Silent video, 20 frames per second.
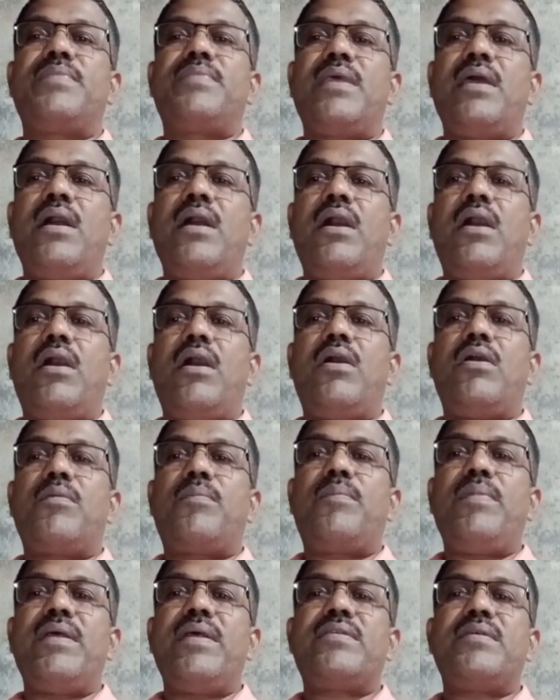or
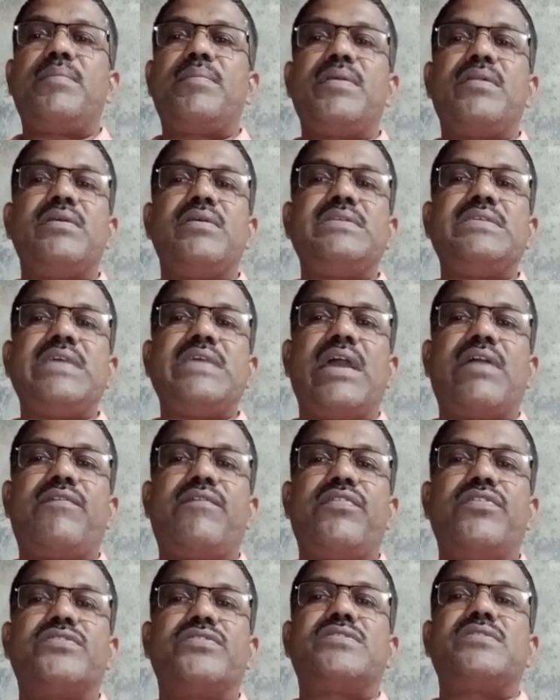placed with the
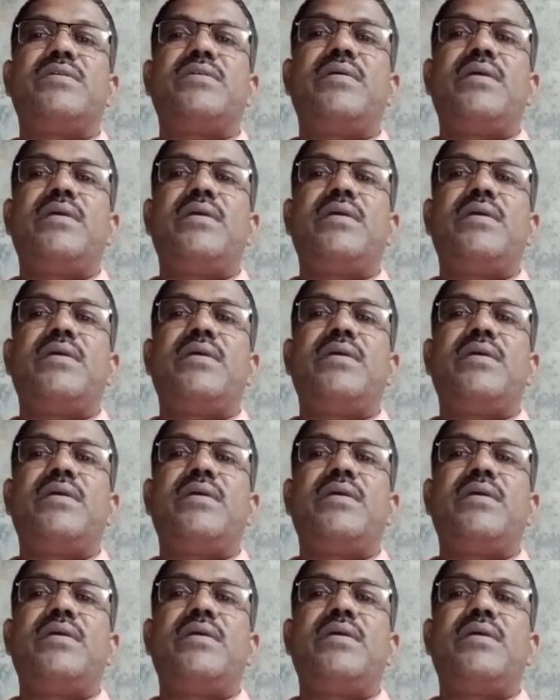jackfruits,